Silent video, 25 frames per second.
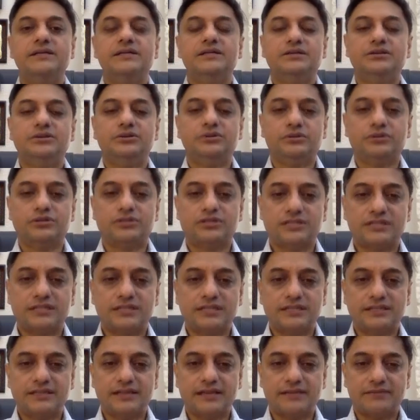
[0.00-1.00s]
you could
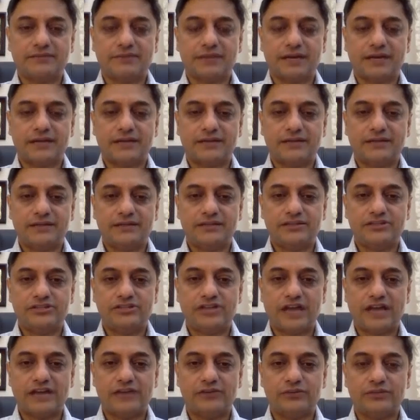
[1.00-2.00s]
see that by the
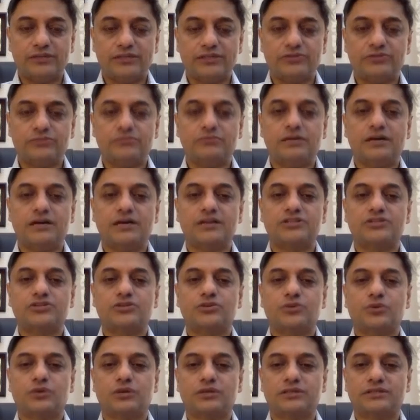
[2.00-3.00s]
January to March
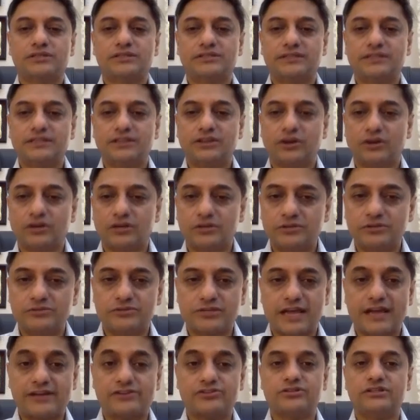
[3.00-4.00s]
quarter, the economy
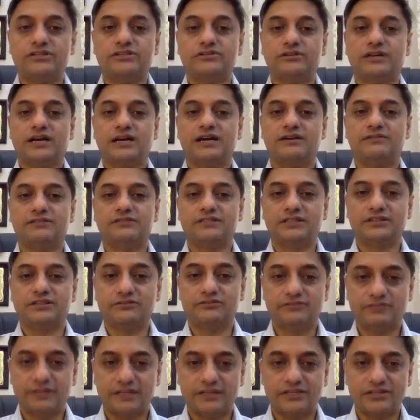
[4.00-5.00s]
was actually recovering
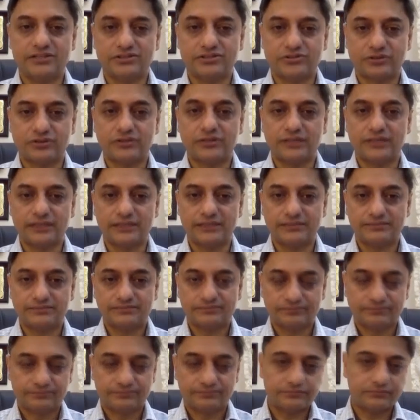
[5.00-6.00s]
very strongly.
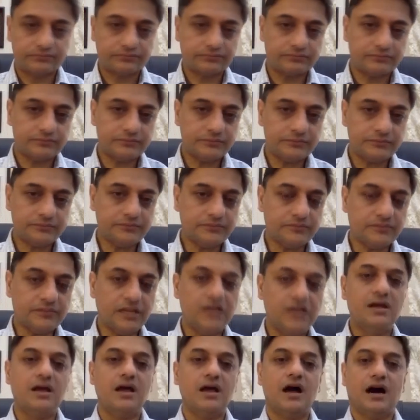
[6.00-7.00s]

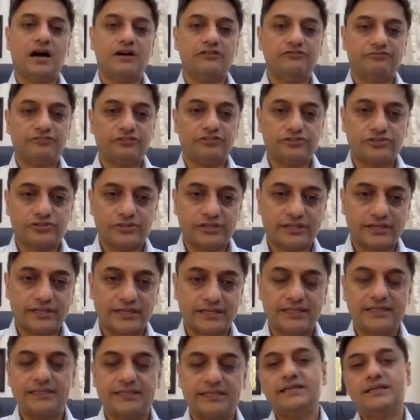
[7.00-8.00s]

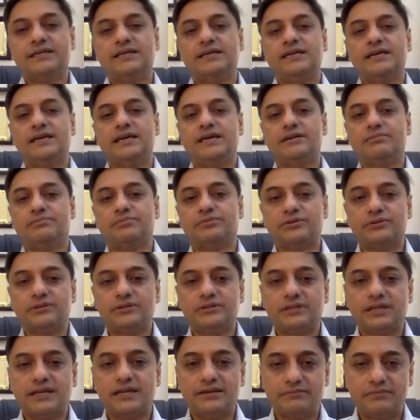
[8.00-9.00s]
Unfortunately, April
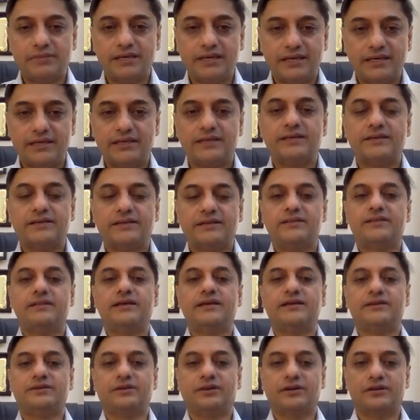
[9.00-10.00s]
and May
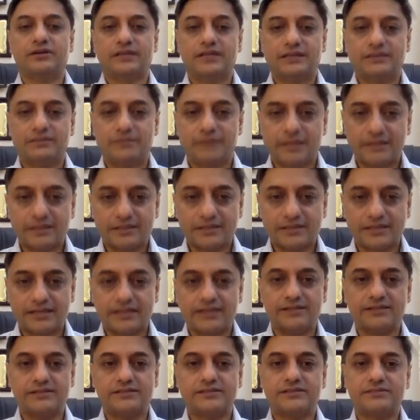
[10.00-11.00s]
then got hit by the
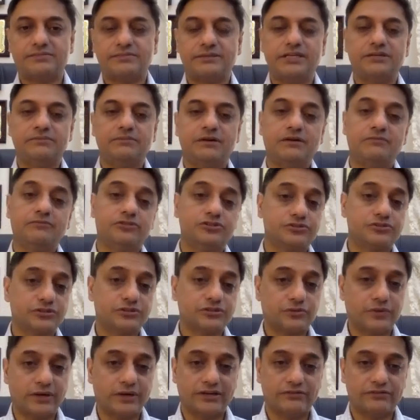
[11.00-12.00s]
second speed bump, which was
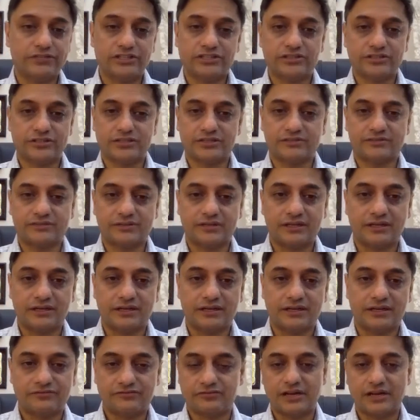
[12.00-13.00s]
quite vicious
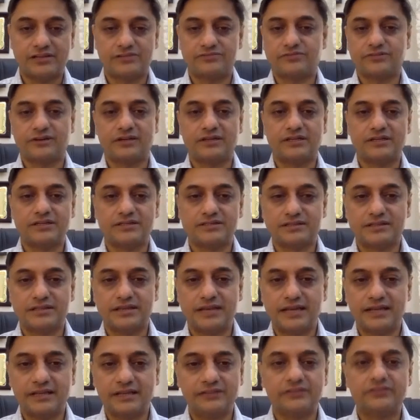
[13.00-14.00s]
as far as the
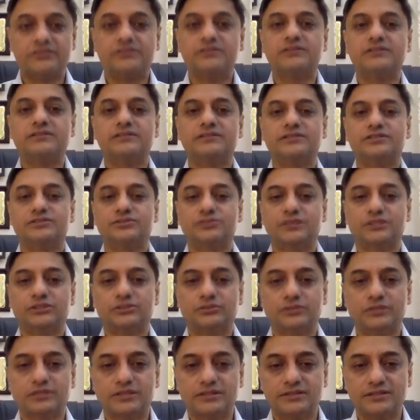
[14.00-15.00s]
health situation
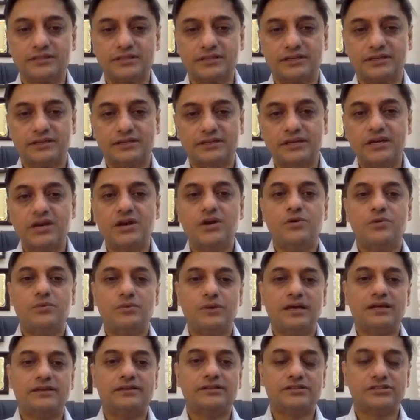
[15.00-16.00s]
was concerned. We
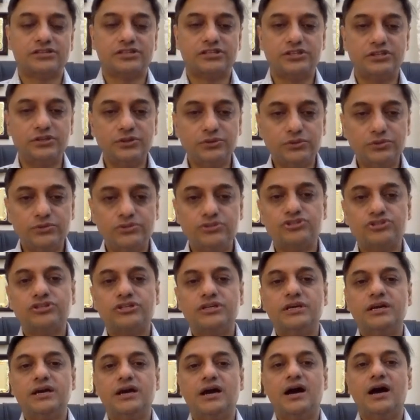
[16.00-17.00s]
had this huge
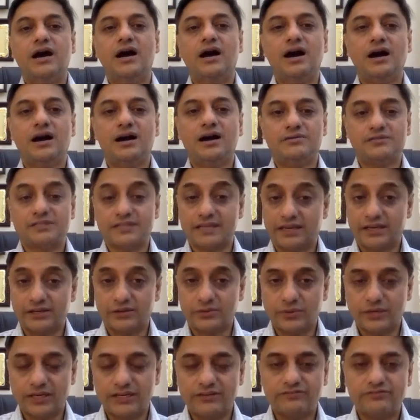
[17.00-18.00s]
second
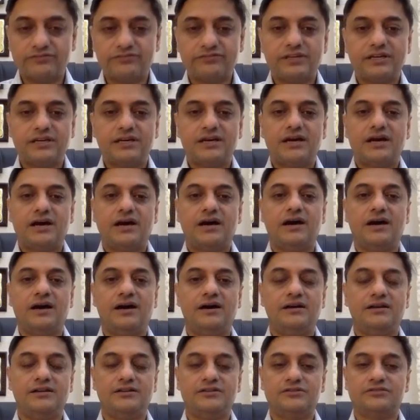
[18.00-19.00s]
wave.
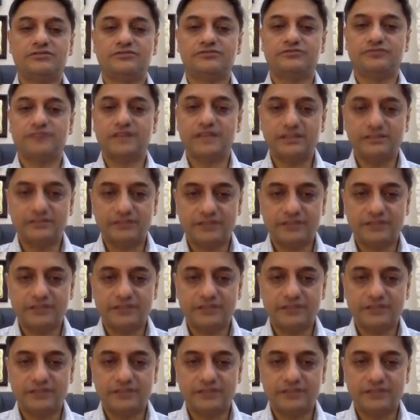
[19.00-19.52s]
It was very, very